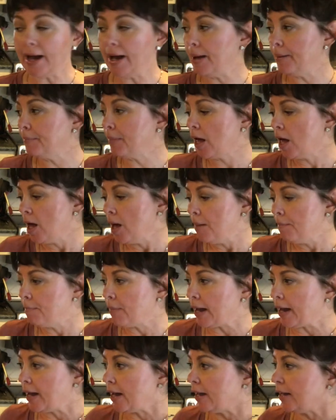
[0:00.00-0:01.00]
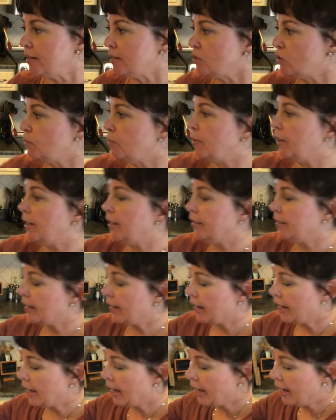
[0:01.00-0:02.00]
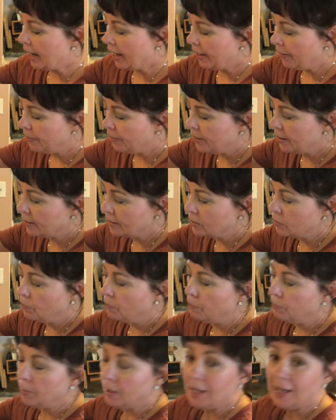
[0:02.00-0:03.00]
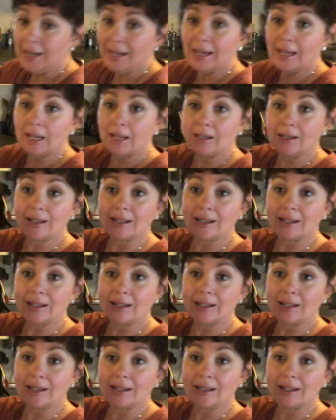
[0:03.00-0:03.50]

Um, my husband had this big